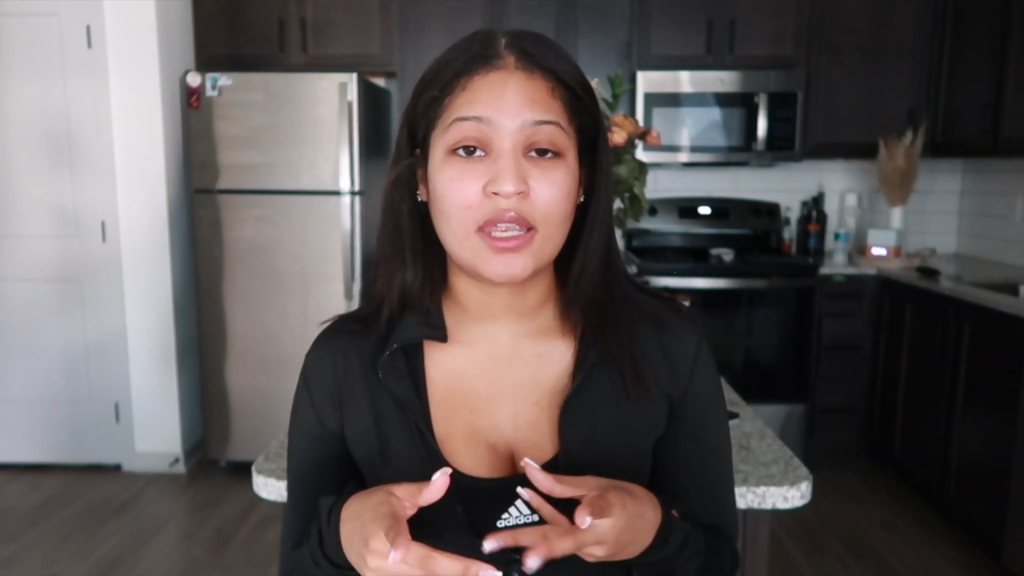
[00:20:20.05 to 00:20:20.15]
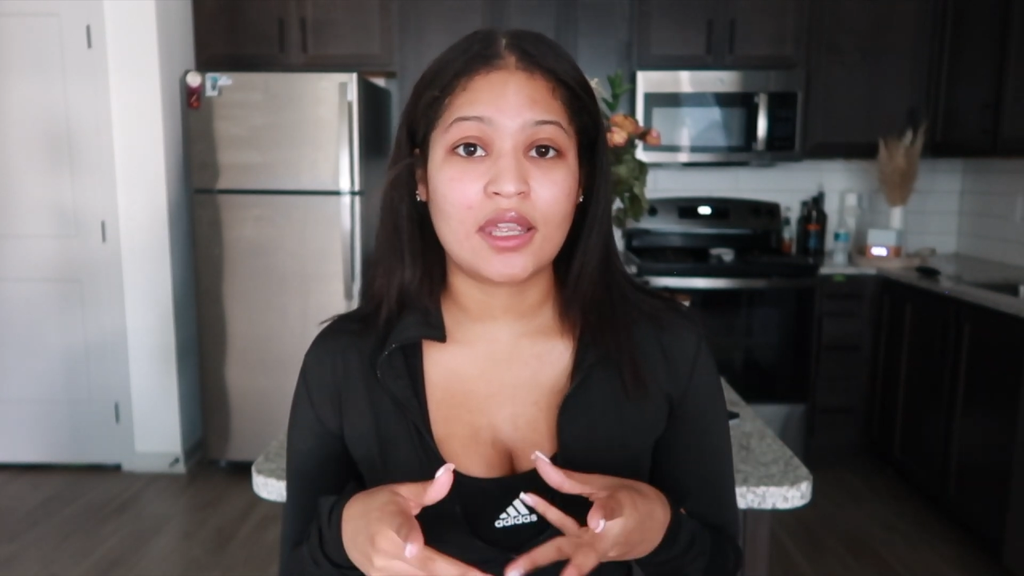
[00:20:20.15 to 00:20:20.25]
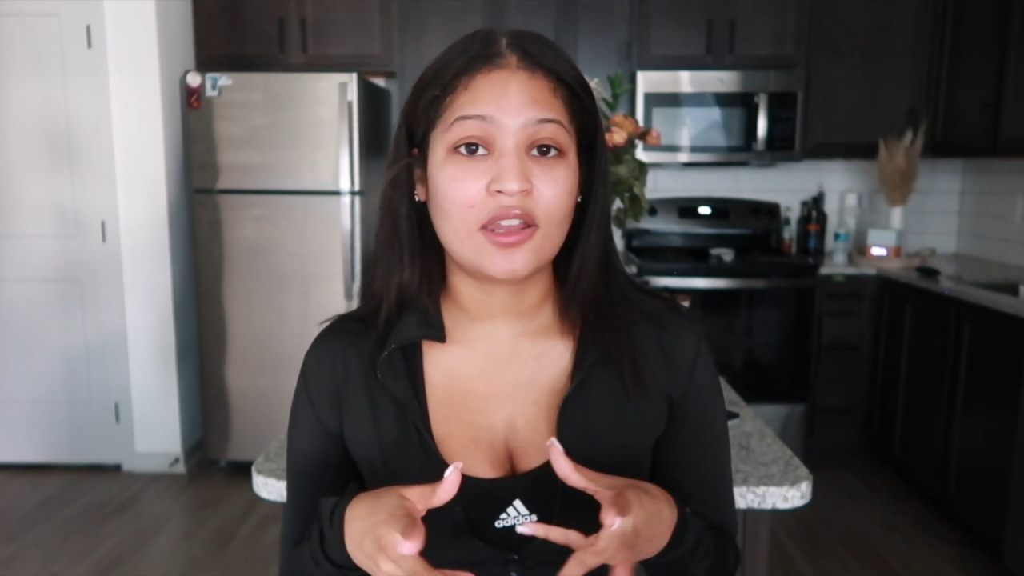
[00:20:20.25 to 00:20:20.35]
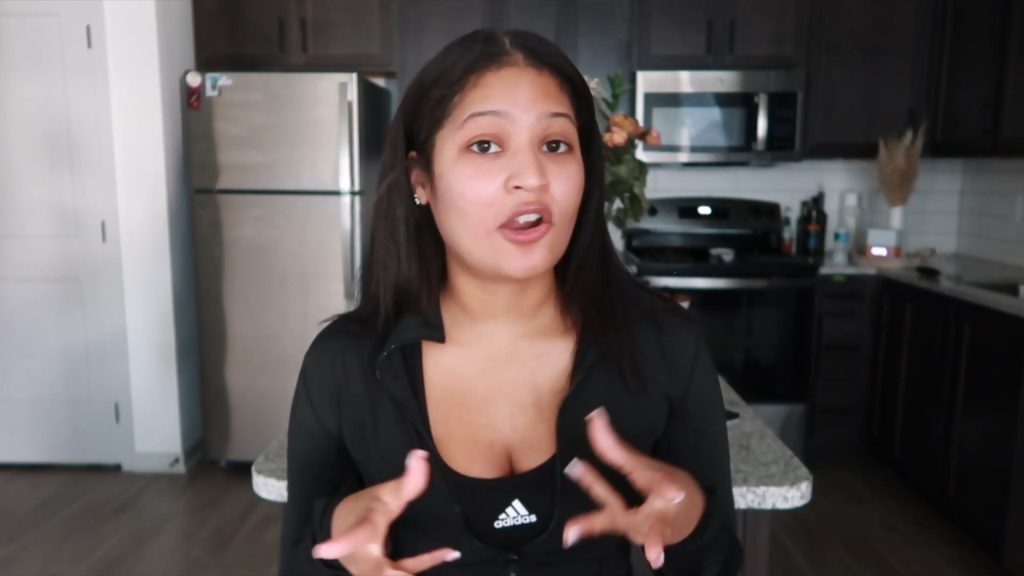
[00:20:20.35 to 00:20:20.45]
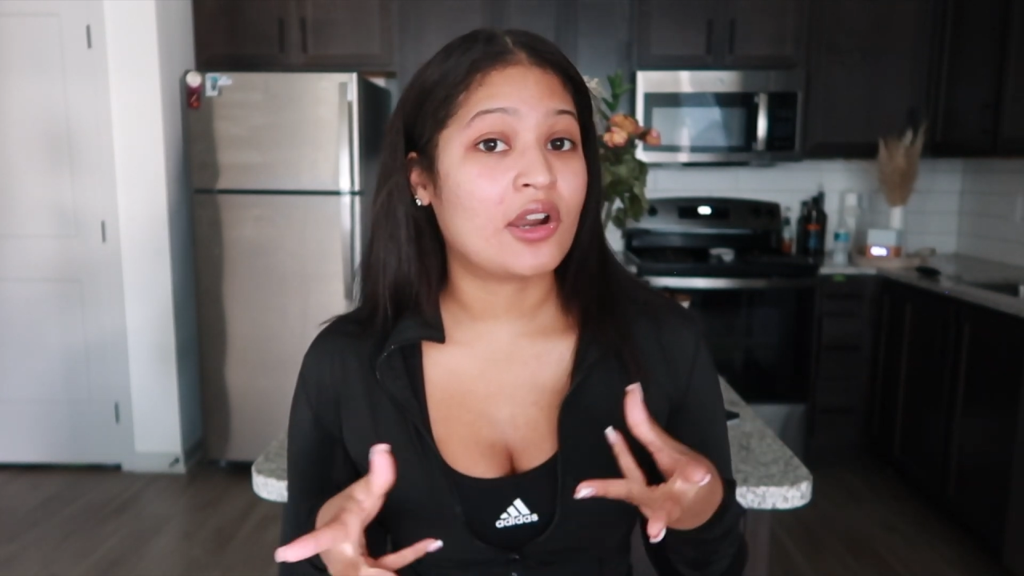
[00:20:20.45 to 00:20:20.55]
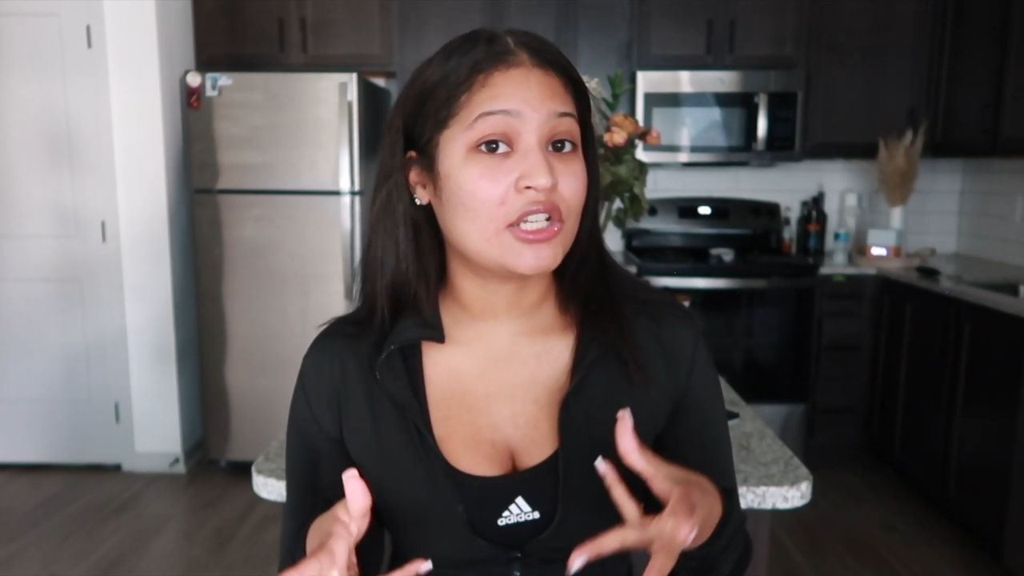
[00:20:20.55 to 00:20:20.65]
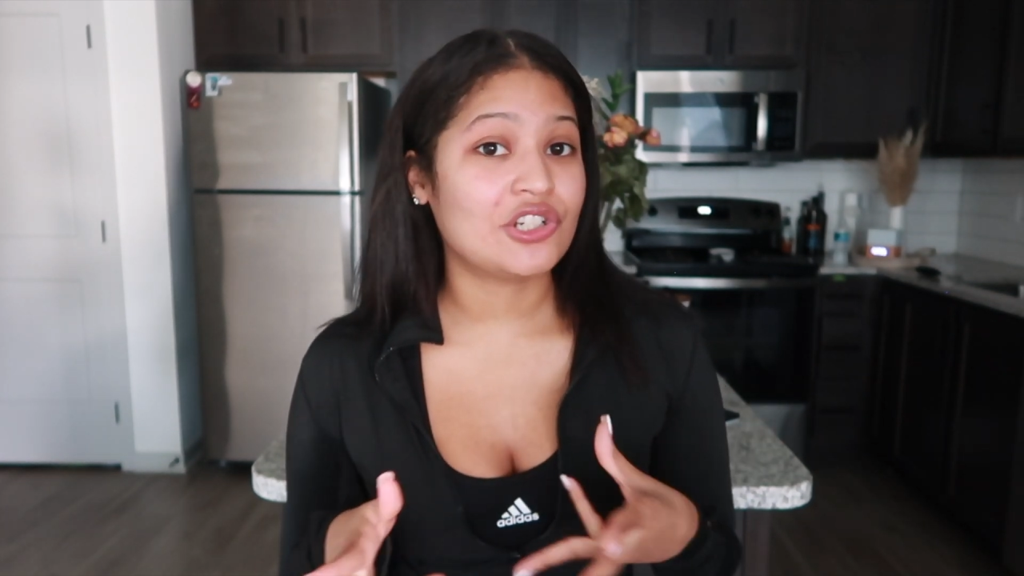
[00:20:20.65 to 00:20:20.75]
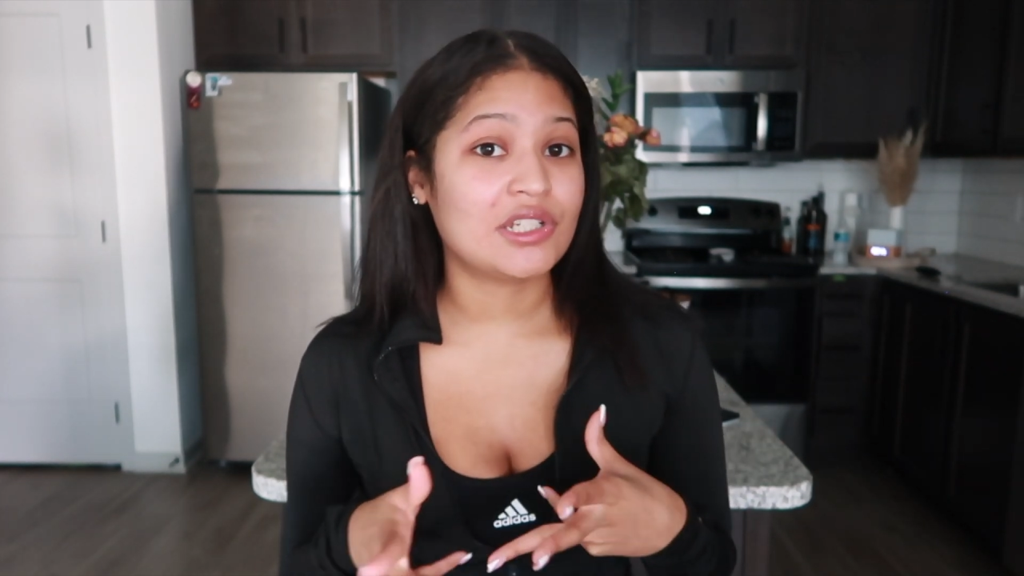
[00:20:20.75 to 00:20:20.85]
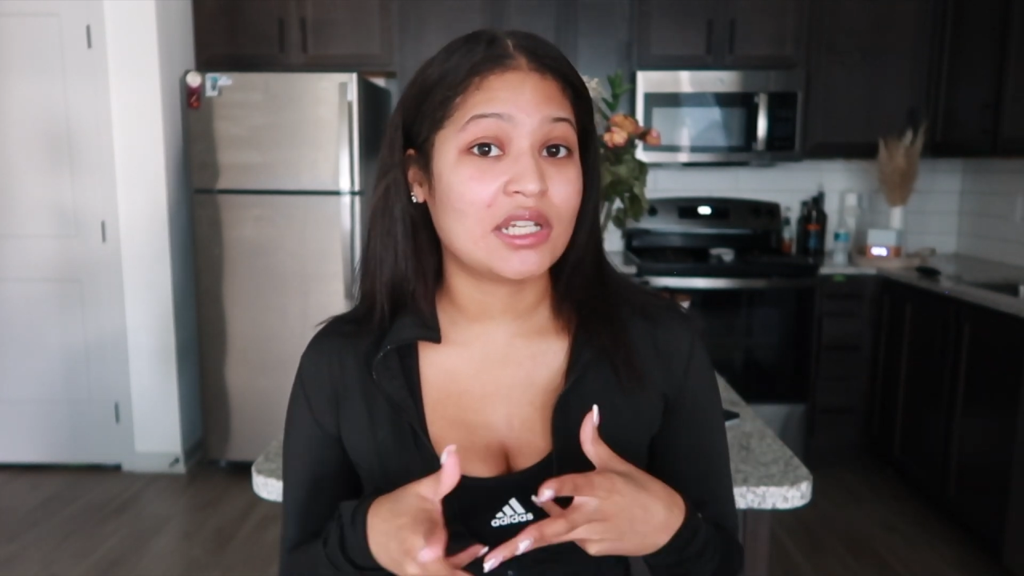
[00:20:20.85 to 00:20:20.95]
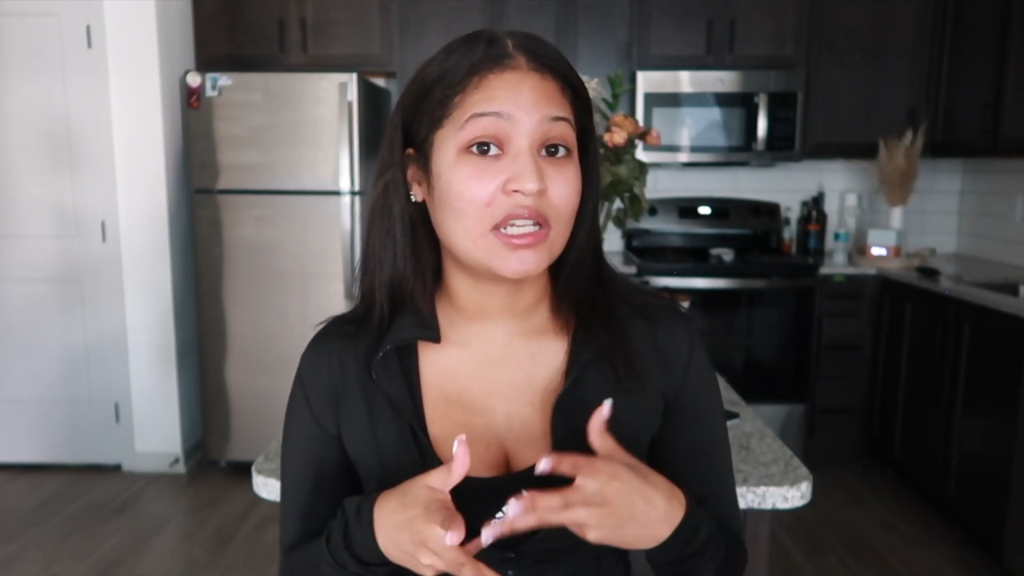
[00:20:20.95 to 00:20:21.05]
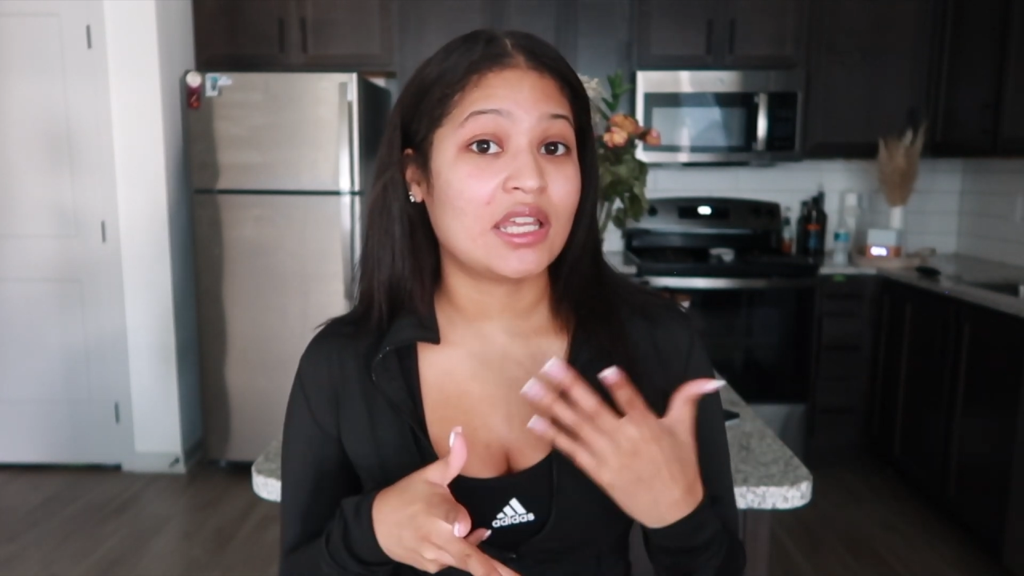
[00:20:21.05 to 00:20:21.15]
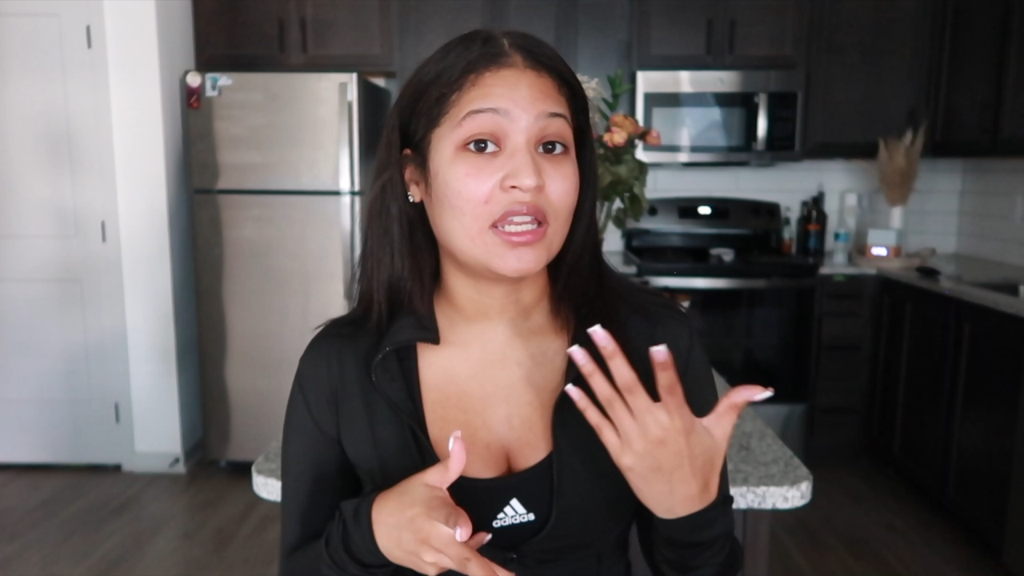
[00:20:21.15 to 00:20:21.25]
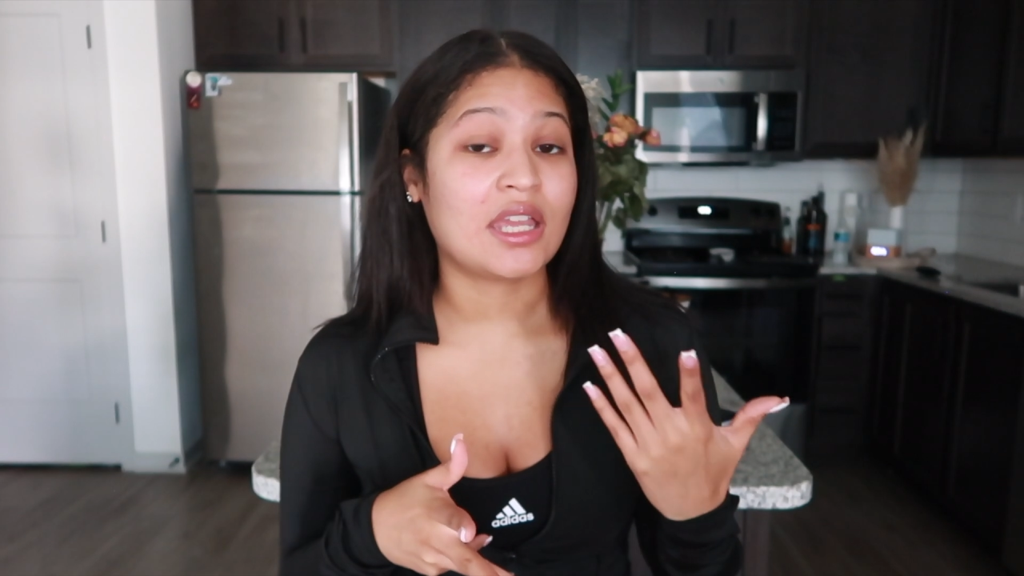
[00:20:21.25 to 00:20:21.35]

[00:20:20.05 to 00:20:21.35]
and are interested in getting